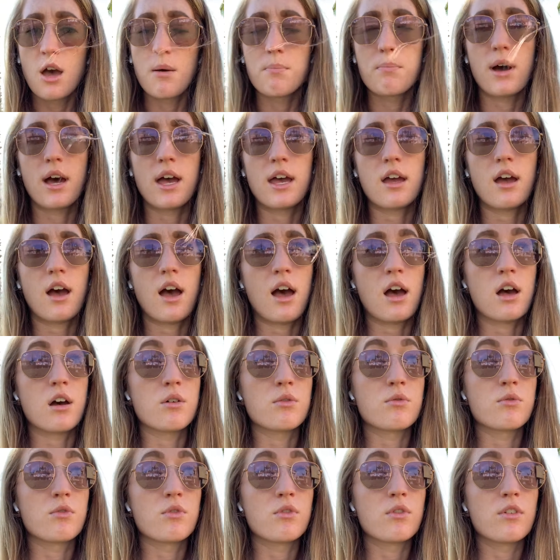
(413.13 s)
But
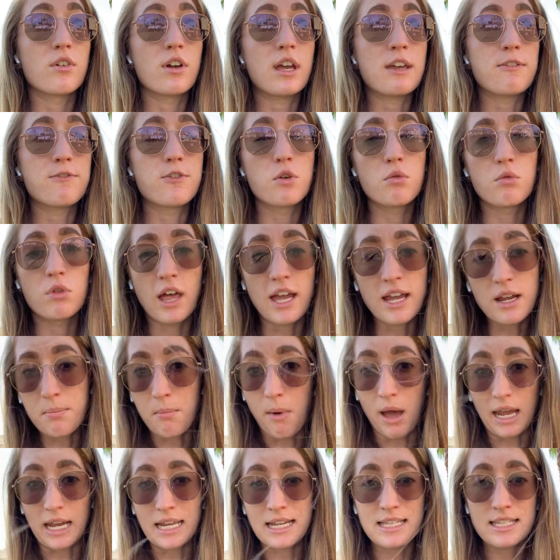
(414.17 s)
if you like
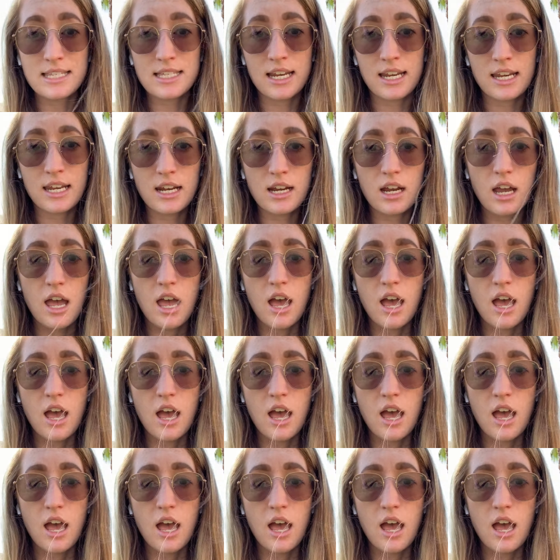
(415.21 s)
my aesthetic,